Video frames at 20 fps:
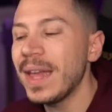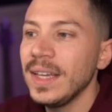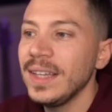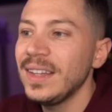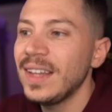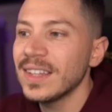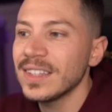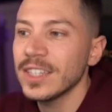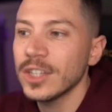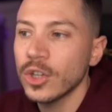It
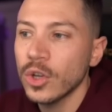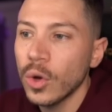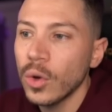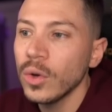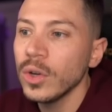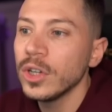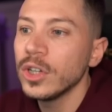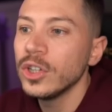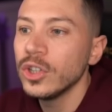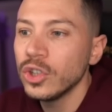doesn't
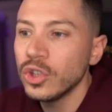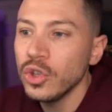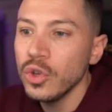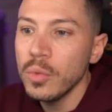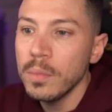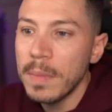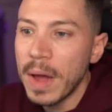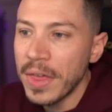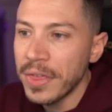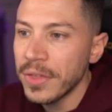call two
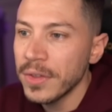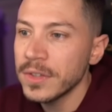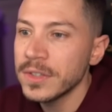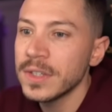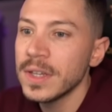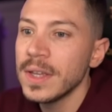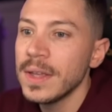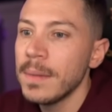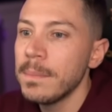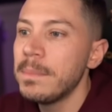methods,
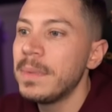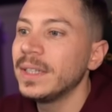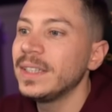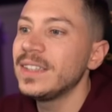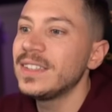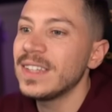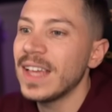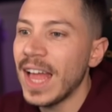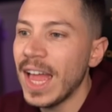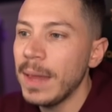but
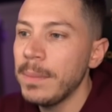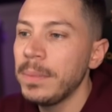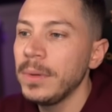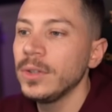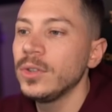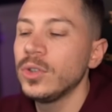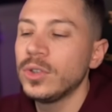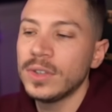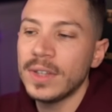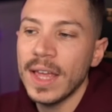it's able
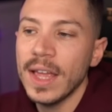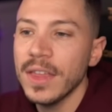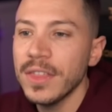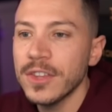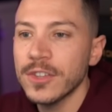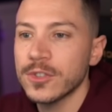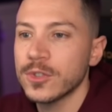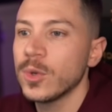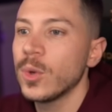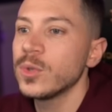to take the
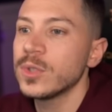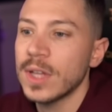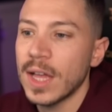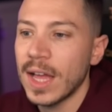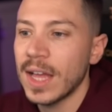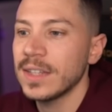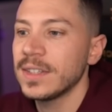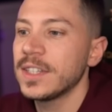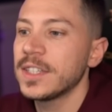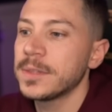source
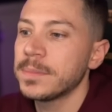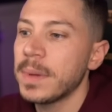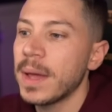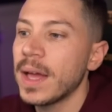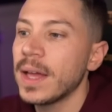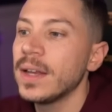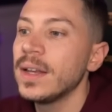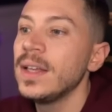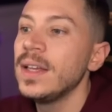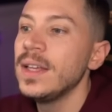as a
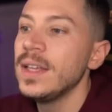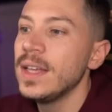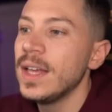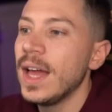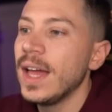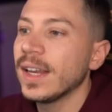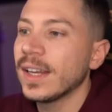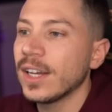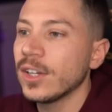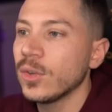span
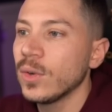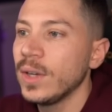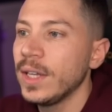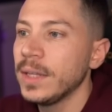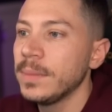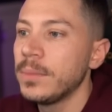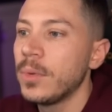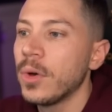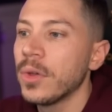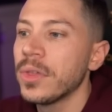and
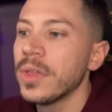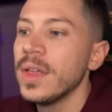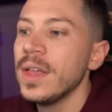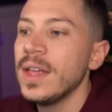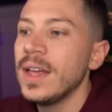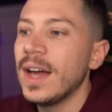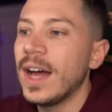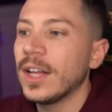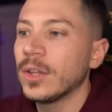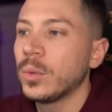calculate both
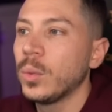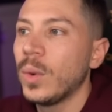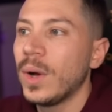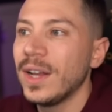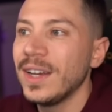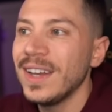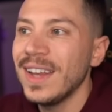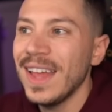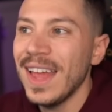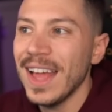at
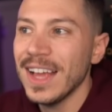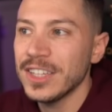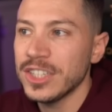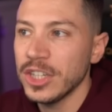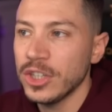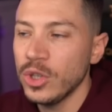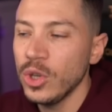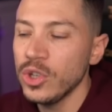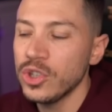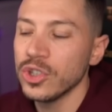one
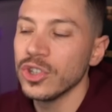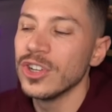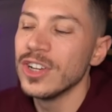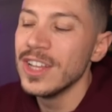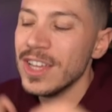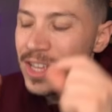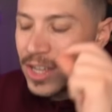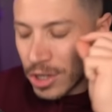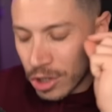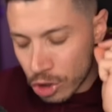execution.
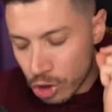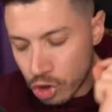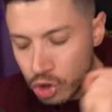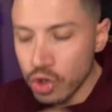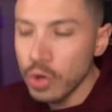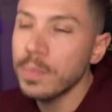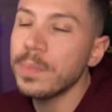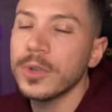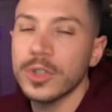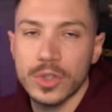
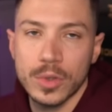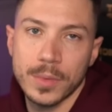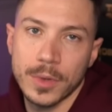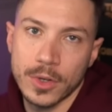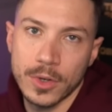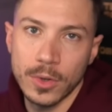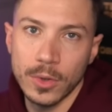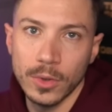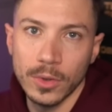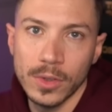Super, super
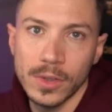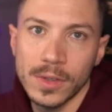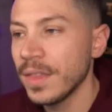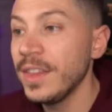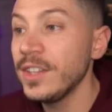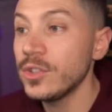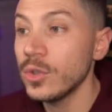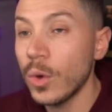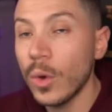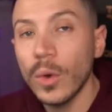cool.
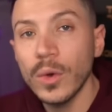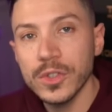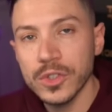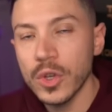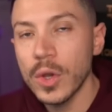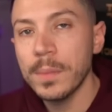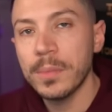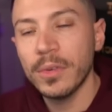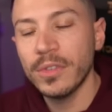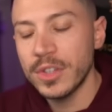This also
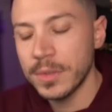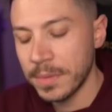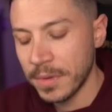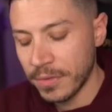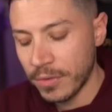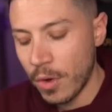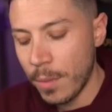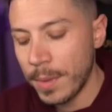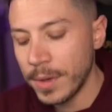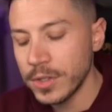improves the
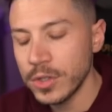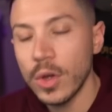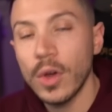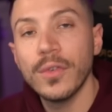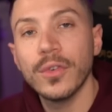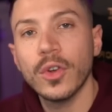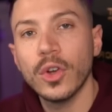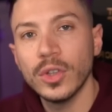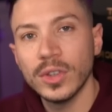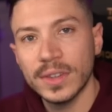performance
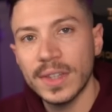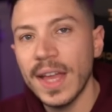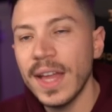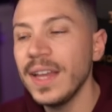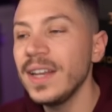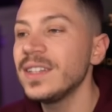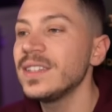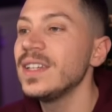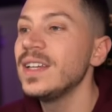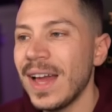of
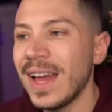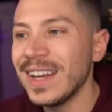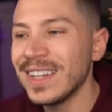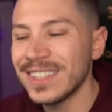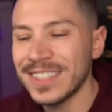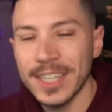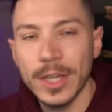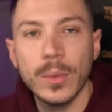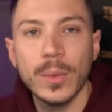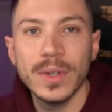contains and
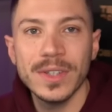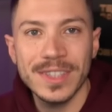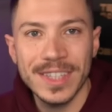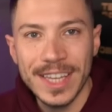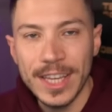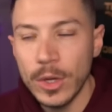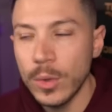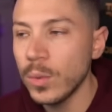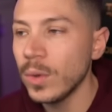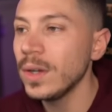sequence
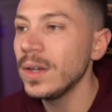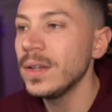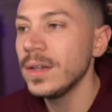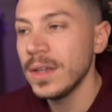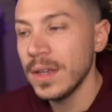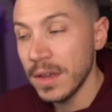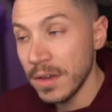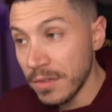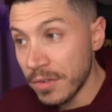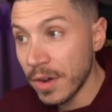equal.
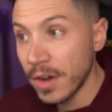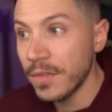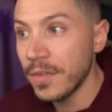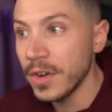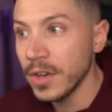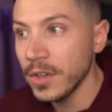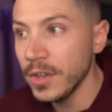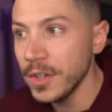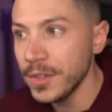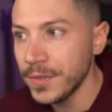Very,
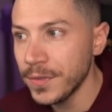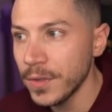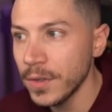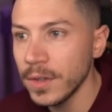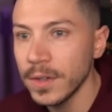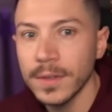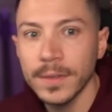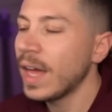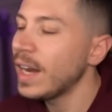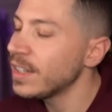very
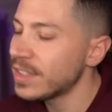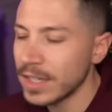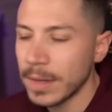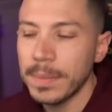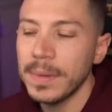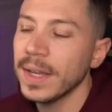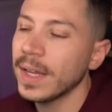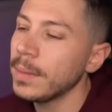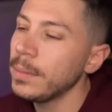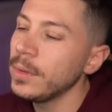useful. And it's
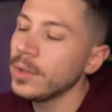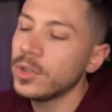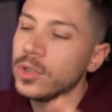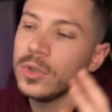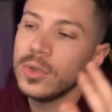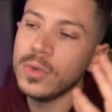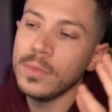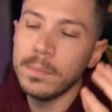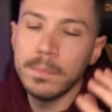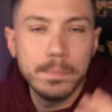applicable
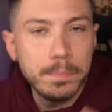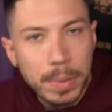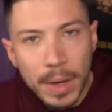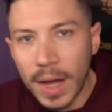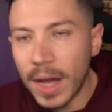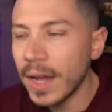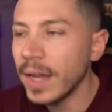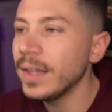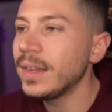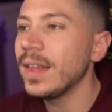to
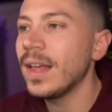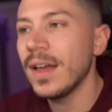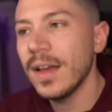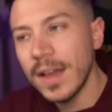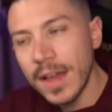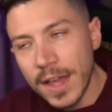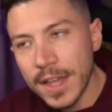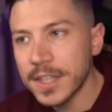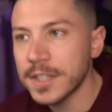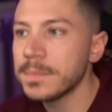byte,
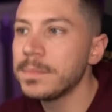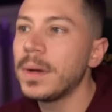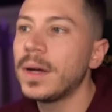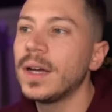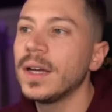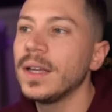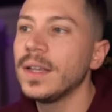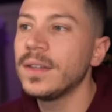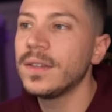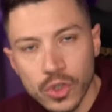S
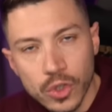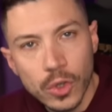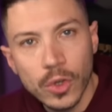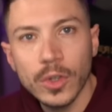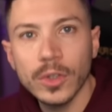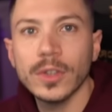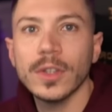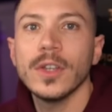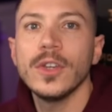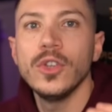byte,
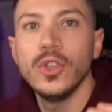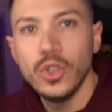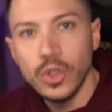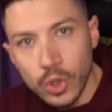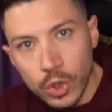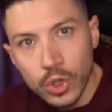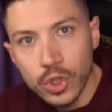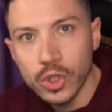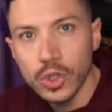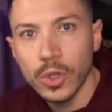short,
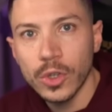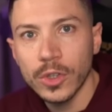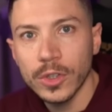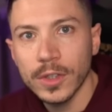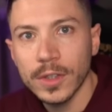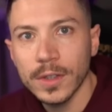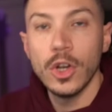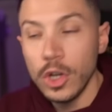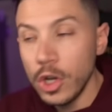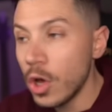U short,
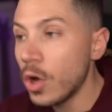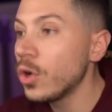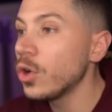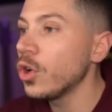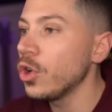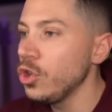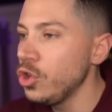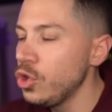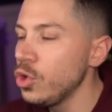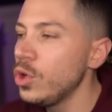long,
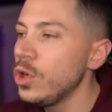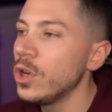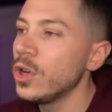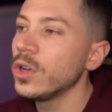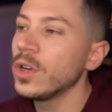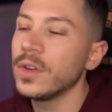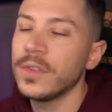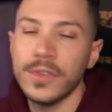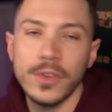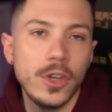U
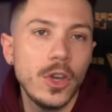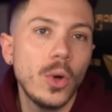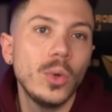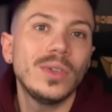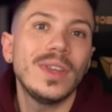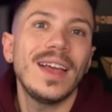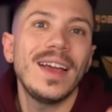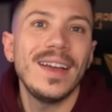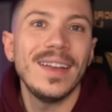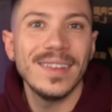long, float,
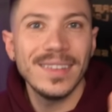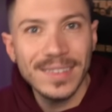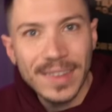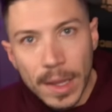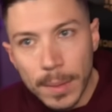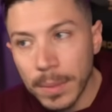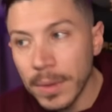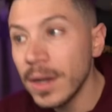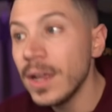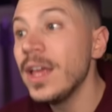and
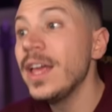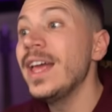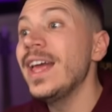double.